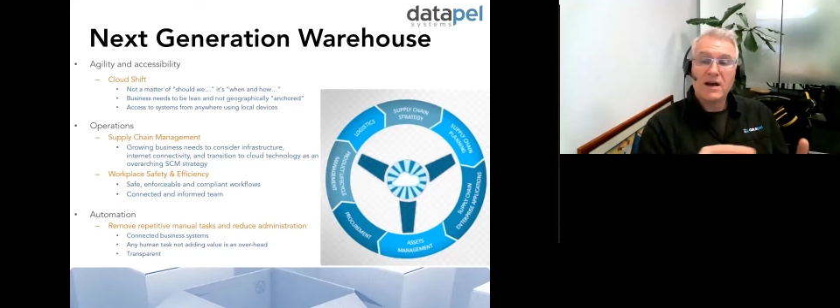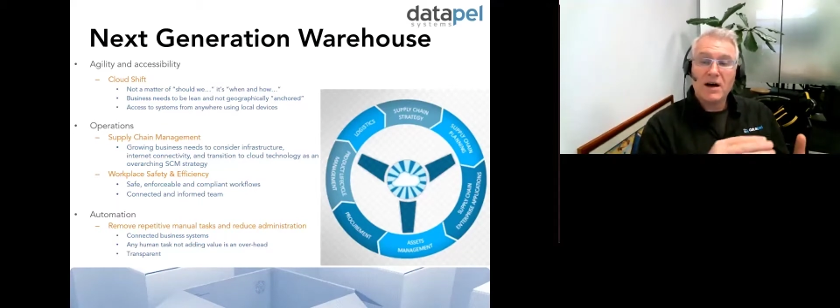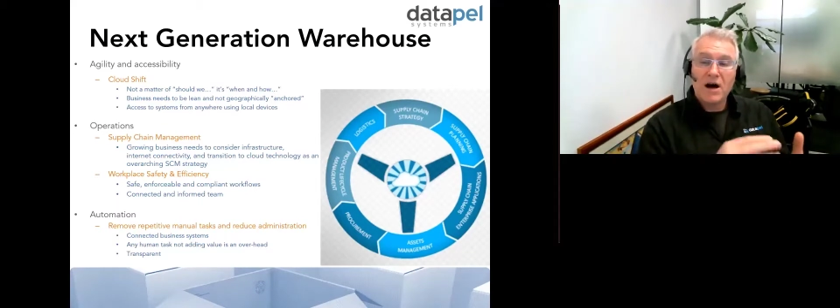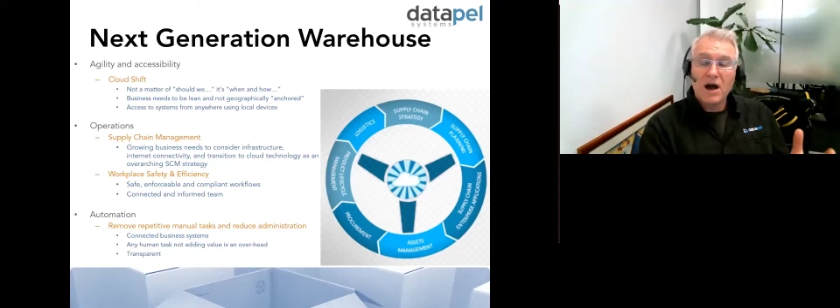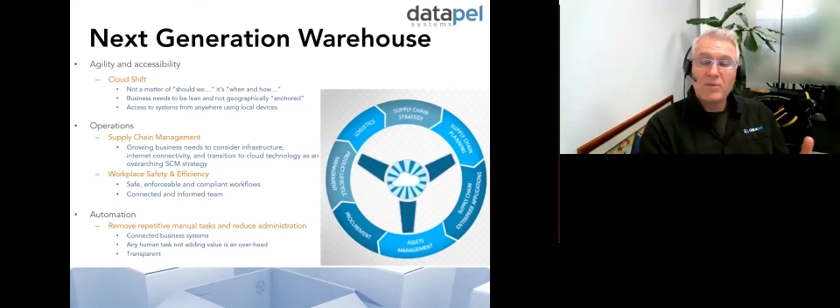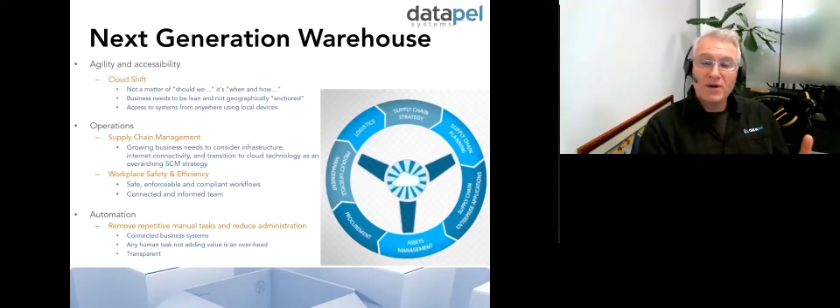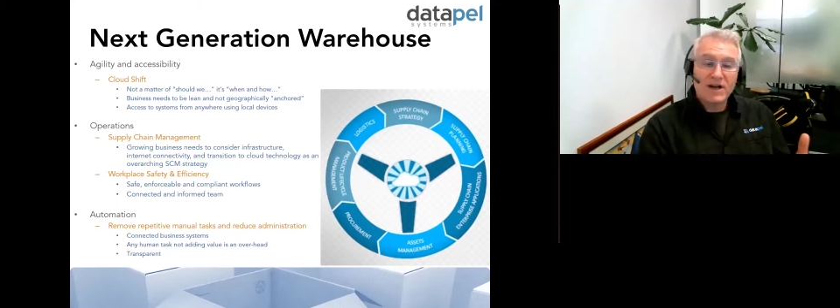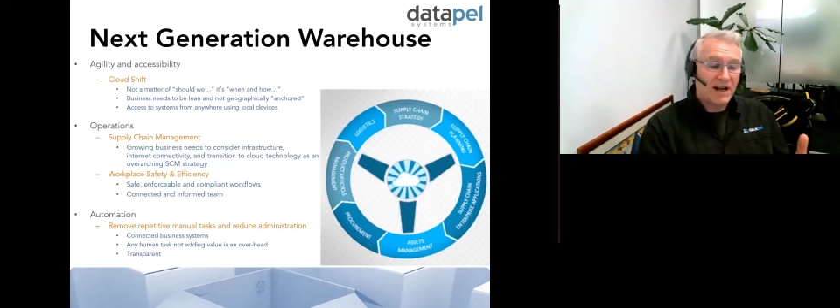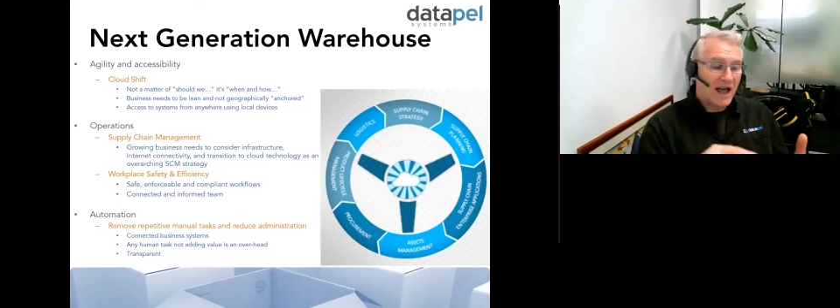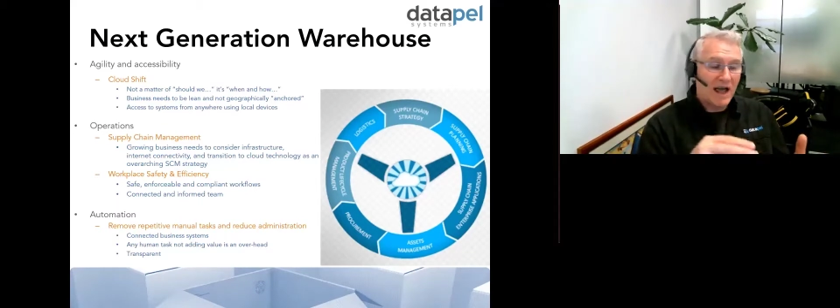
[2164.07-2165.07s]
hybrid
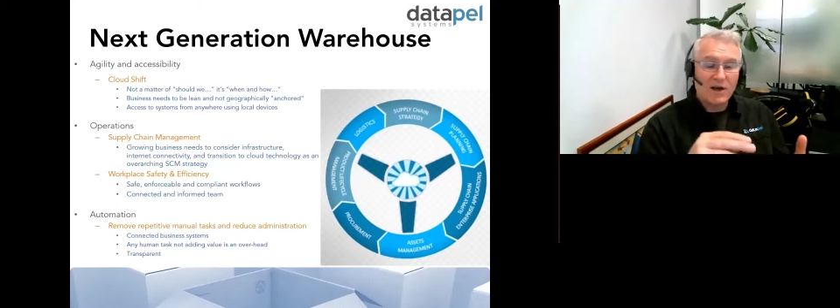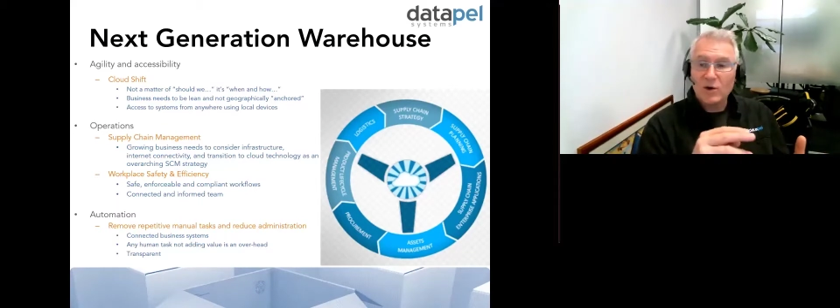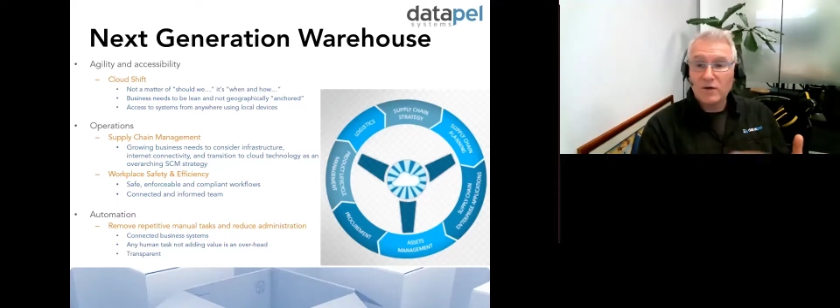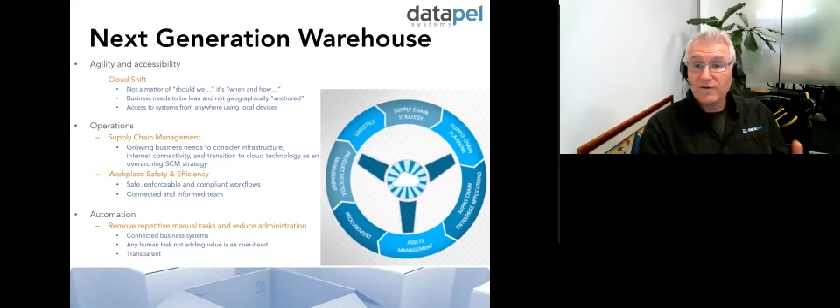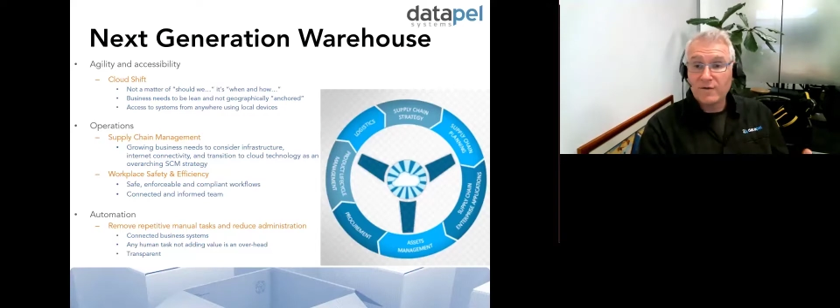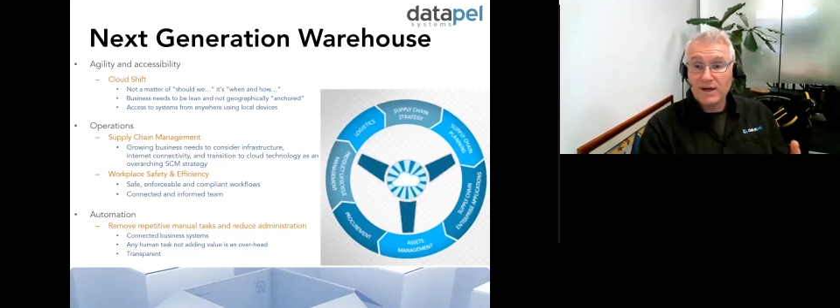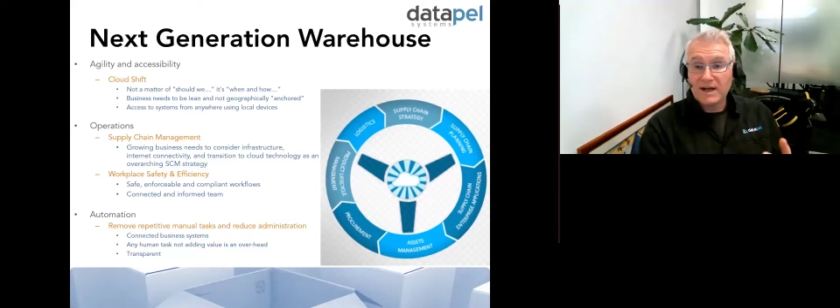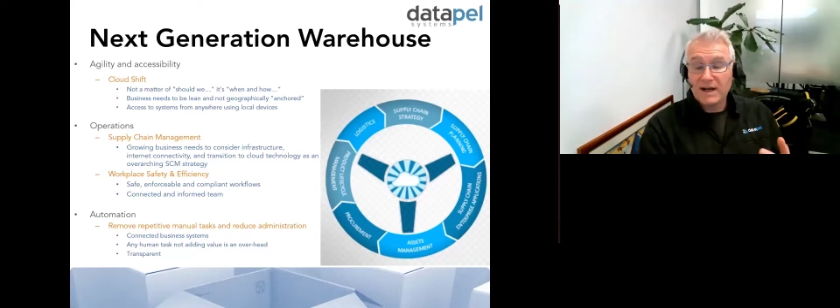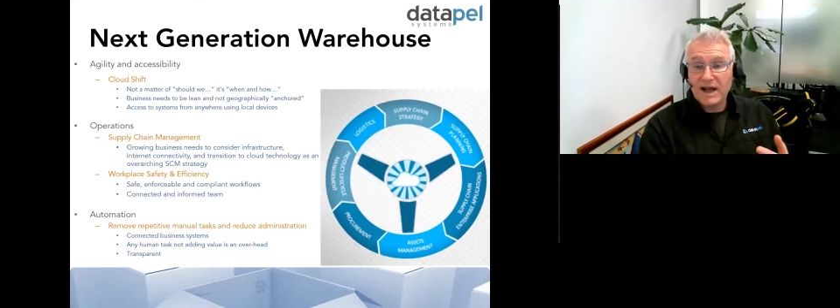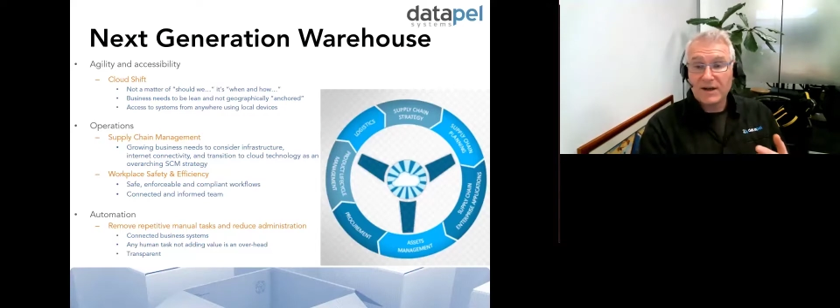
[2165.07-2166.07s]
cloud or fully
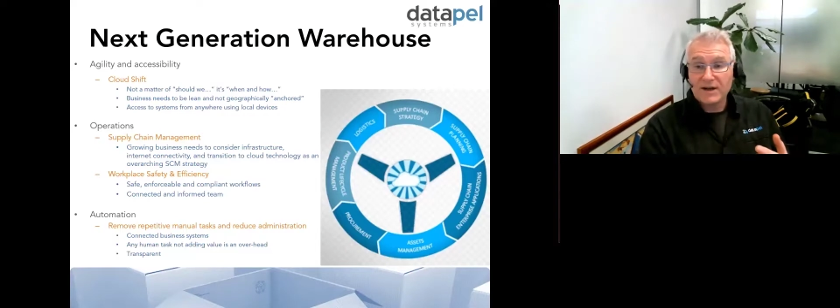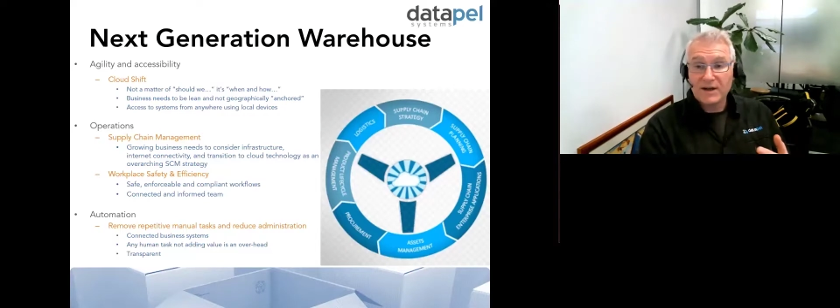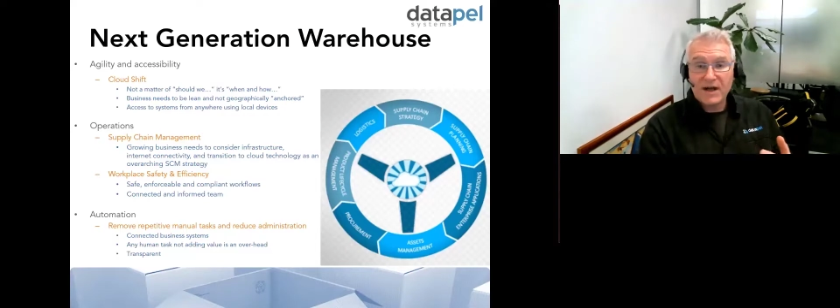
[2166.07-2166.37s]
cloud.